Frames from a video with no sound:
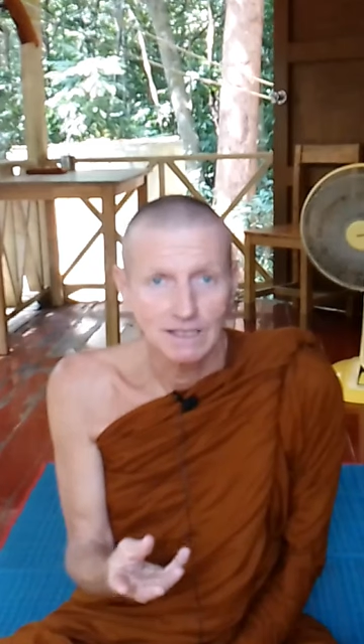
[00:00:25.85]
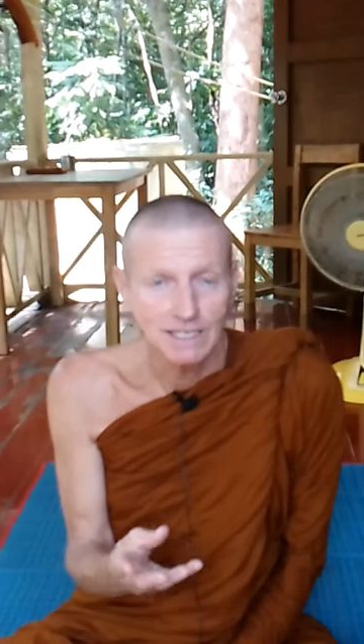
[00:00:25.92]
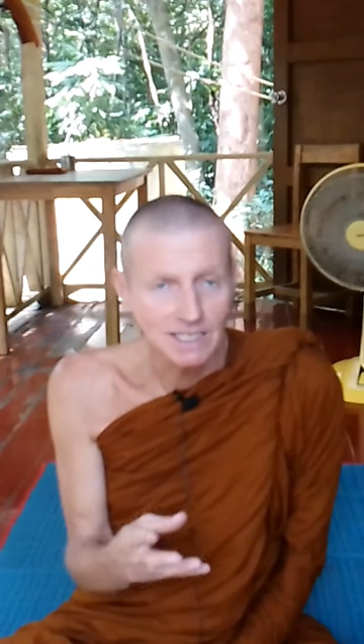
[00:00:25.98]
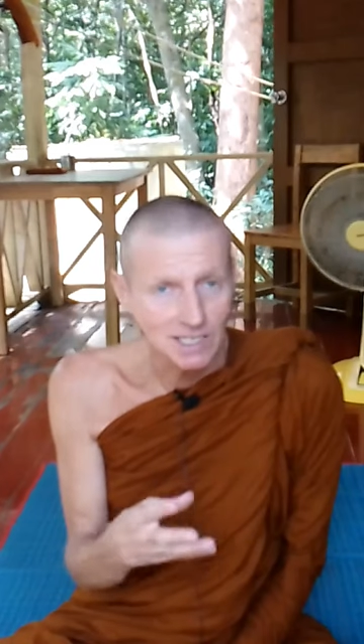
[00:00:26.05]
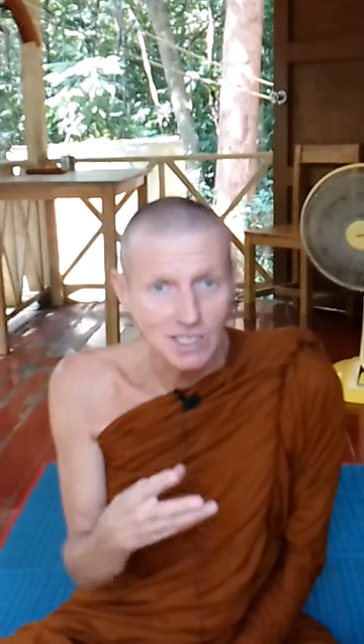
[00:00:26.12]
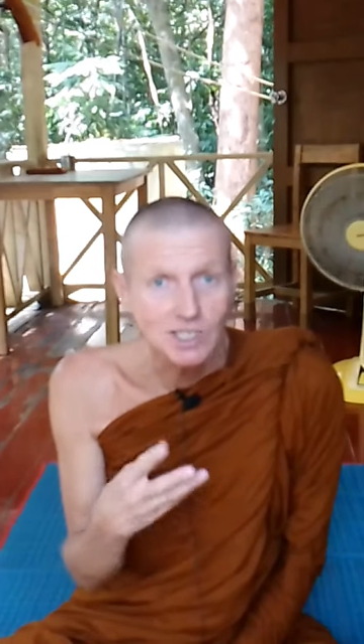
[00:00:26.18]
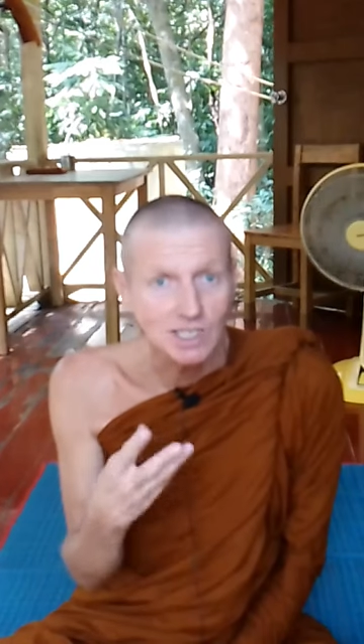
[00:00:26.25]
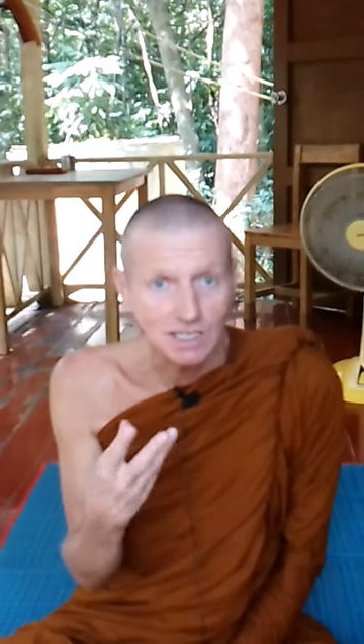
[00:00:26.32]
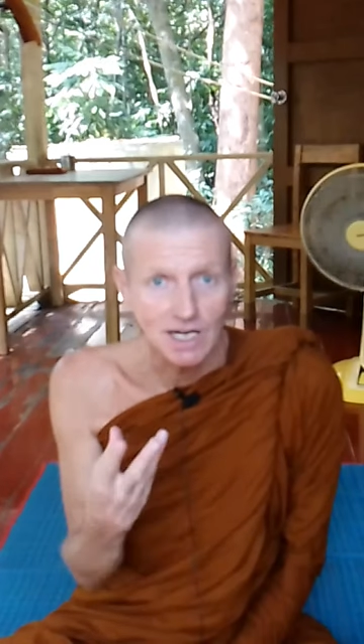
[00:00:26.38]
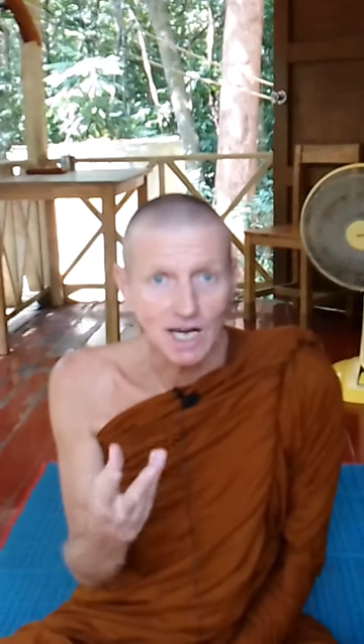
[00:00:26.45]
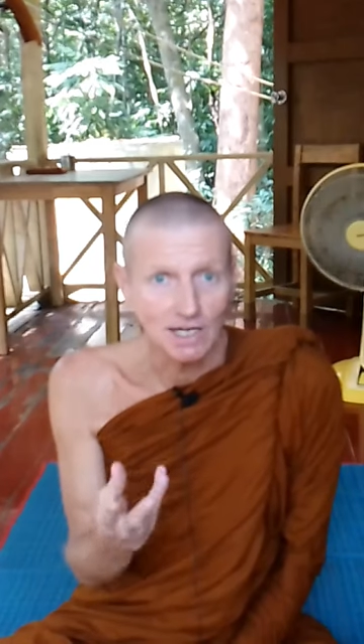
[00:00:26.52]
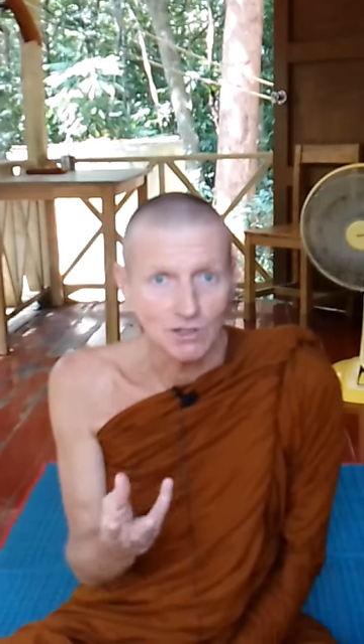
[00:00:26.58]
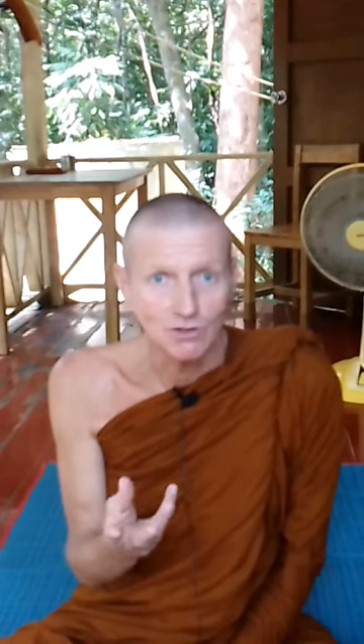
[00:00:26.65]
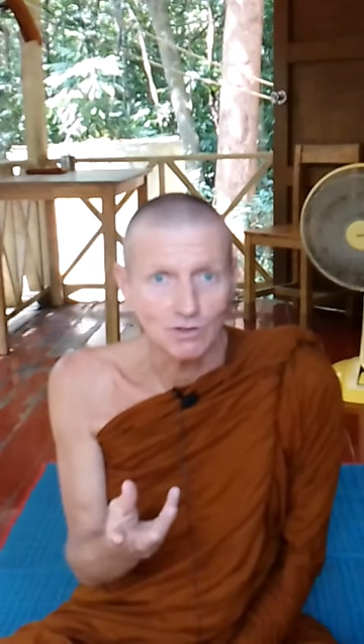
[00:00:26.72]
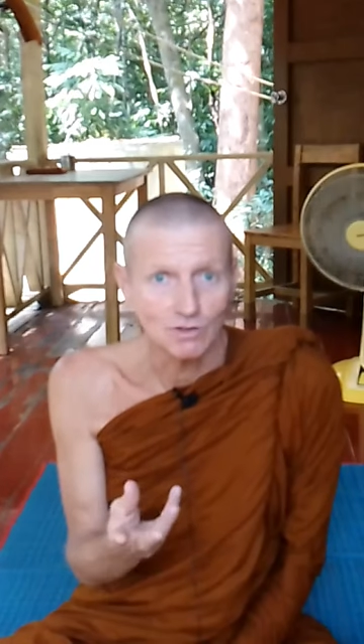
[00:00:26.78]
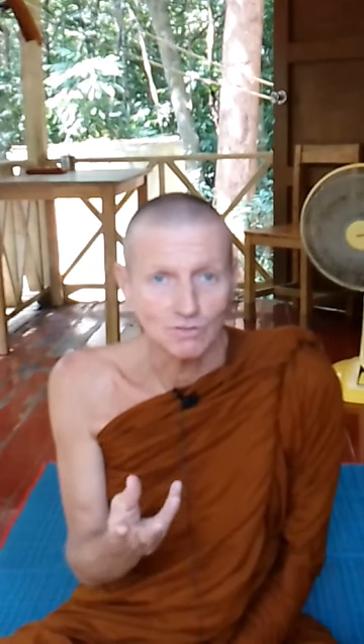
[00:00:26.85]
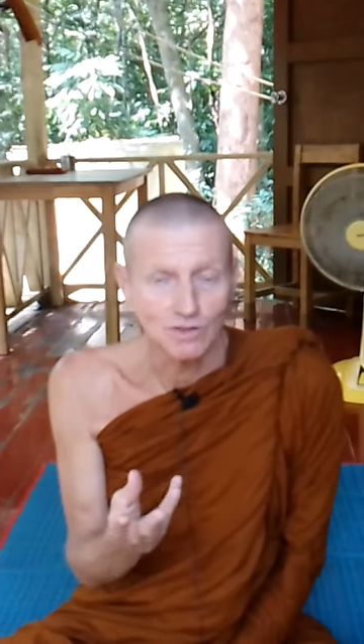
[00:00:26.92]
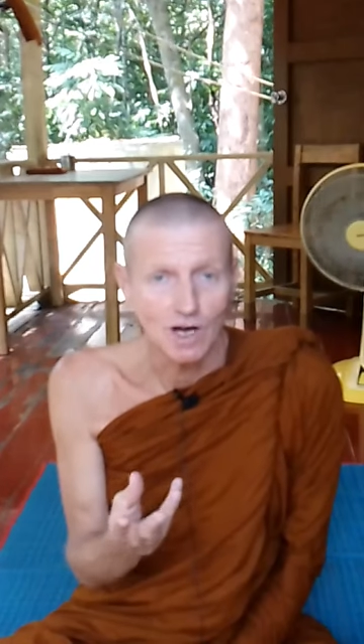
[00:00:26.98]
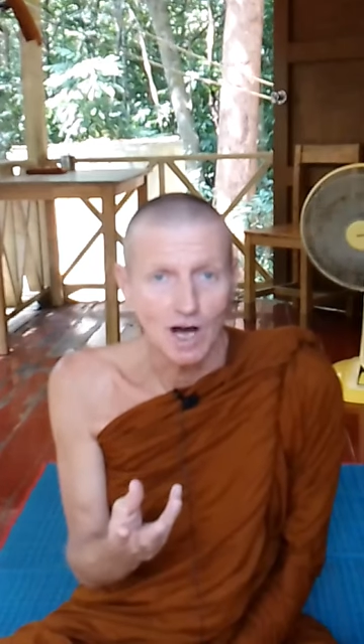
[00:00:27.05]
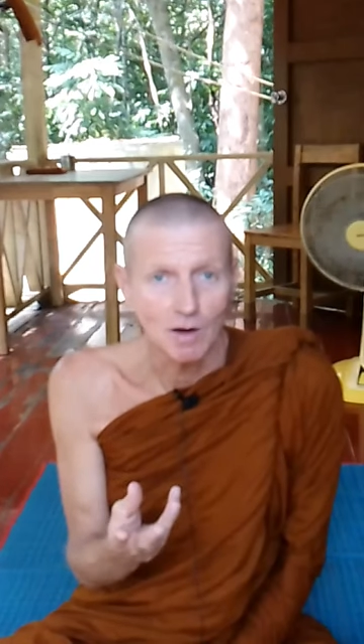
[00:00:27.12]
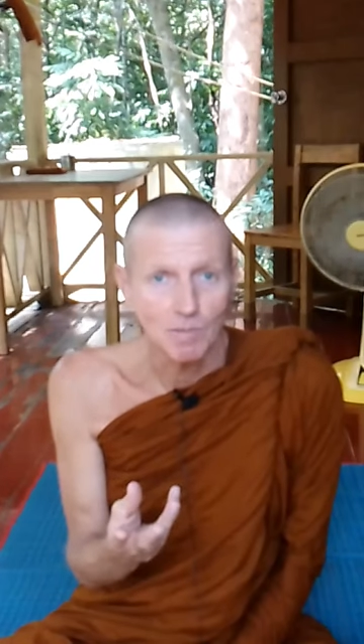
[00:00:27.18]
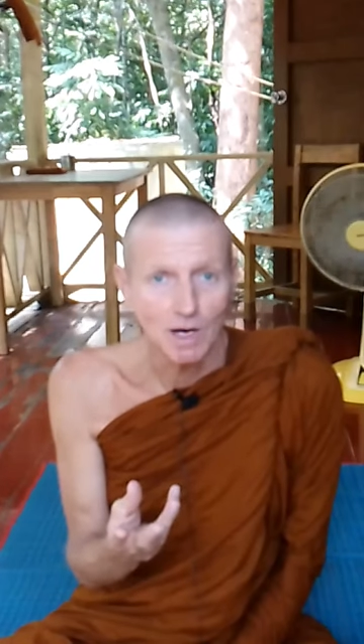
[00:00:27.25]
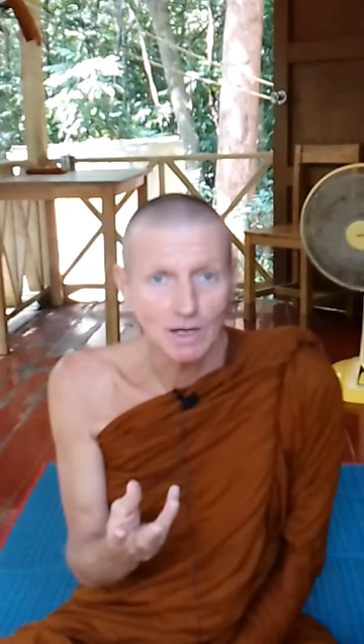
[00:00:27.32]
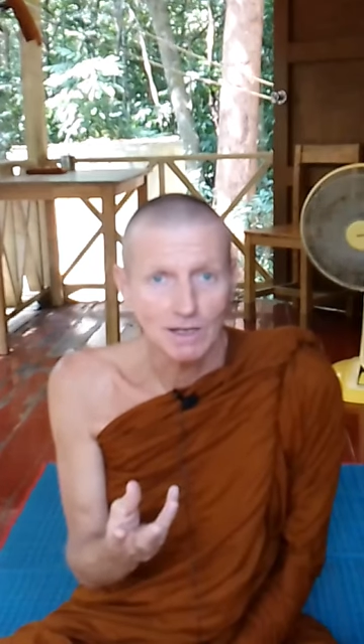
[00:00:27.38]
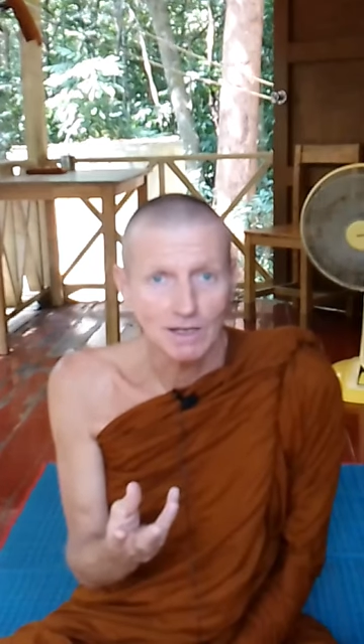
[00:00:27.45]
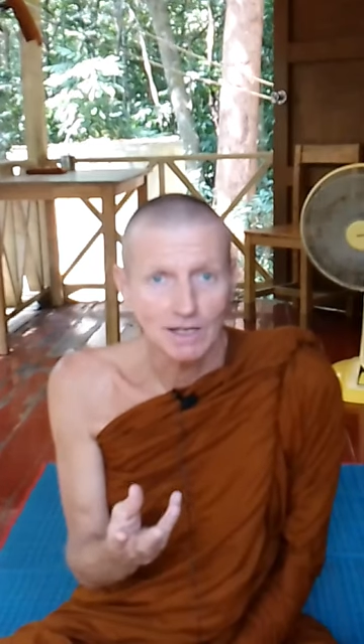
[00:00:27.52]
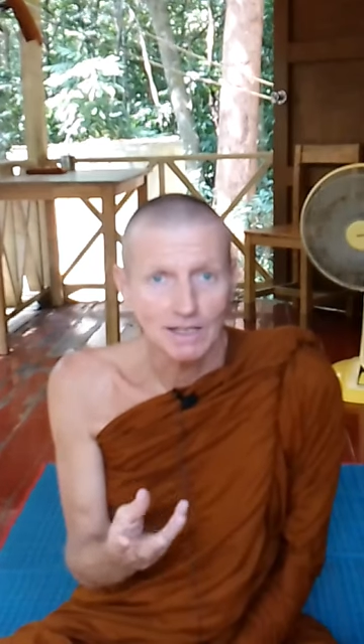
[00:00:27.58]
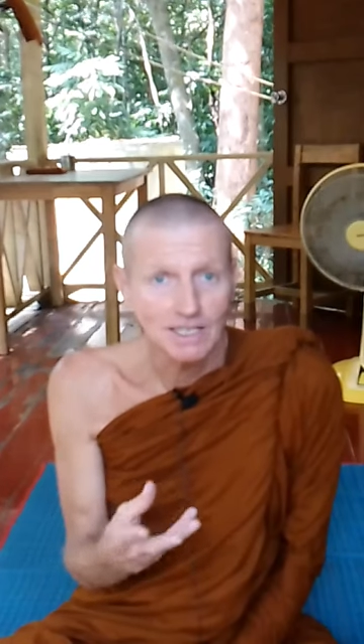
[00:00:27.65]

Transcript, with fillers: This is the nature of karma.